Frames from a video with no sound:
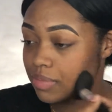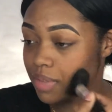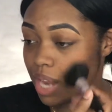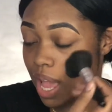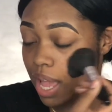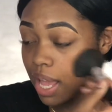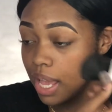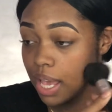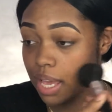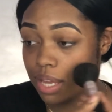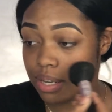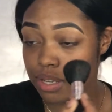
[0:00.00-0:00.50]

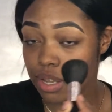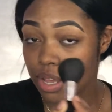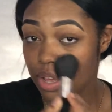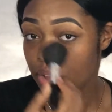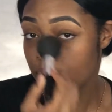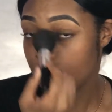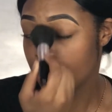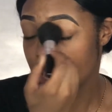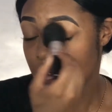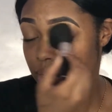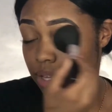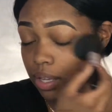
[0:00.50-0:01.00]
I
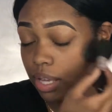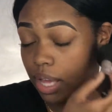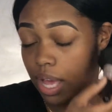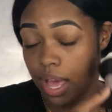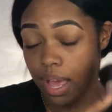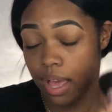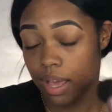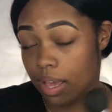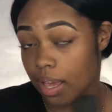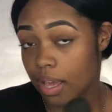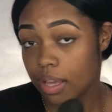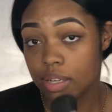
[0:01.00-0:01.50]

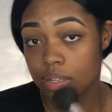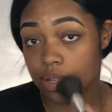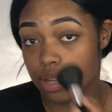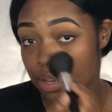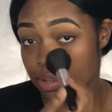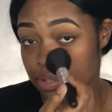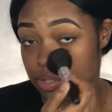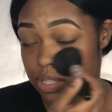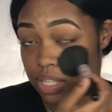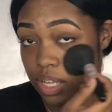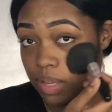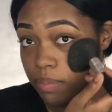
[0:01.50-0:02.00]
can't talk
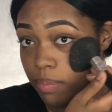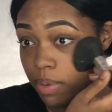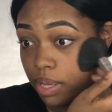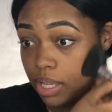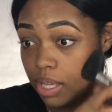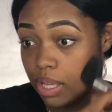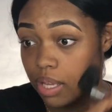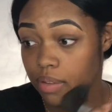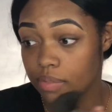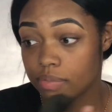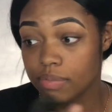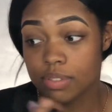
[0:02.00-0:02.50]
to save my
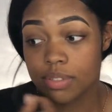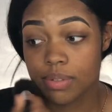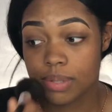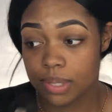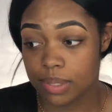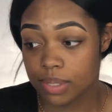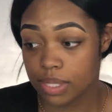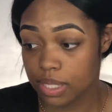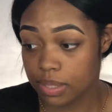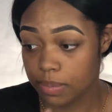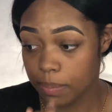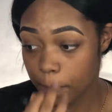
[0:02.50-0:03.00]
life,
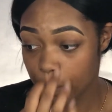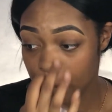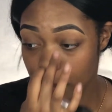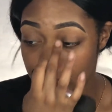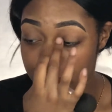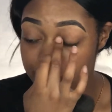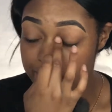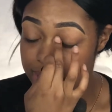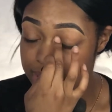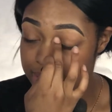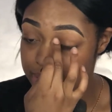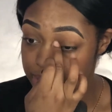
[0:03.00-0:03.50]

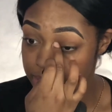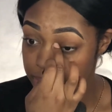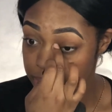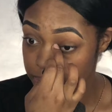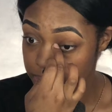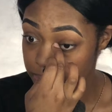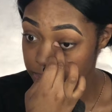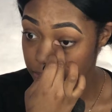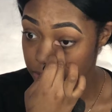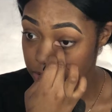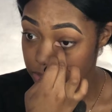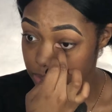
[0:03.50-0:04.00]
but
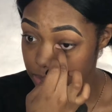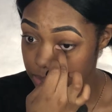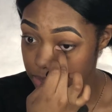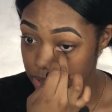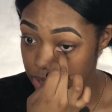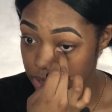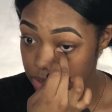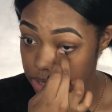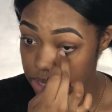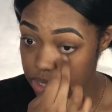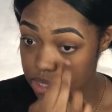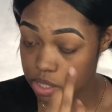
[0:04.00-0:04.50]
most people
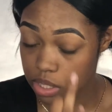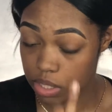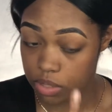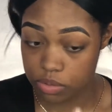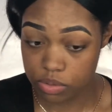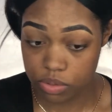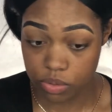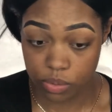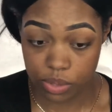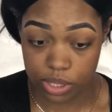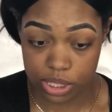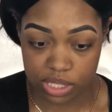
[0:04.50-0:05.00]
know this stuff,
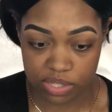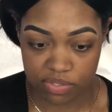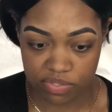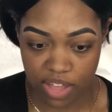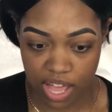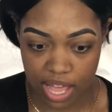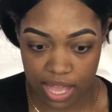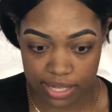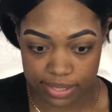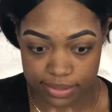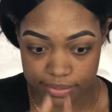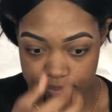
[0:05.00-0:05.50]
so it's
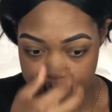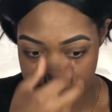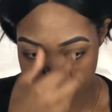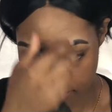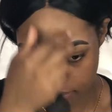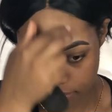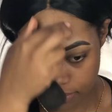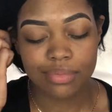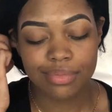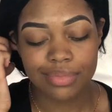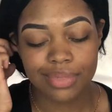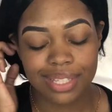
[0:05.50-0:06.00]
fine.
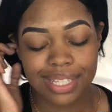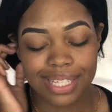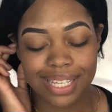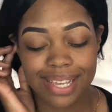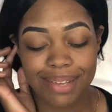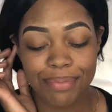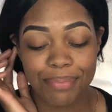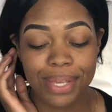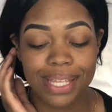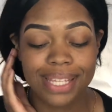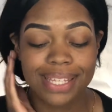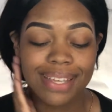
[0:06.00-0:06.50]

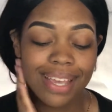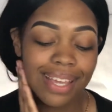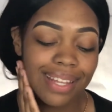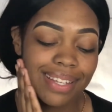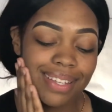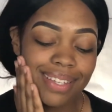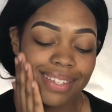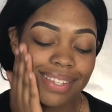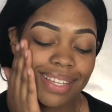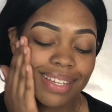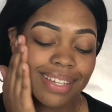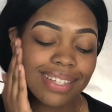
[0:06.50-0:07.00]
See, my skin
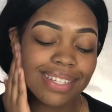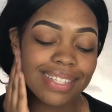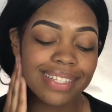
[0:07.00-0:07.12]
looks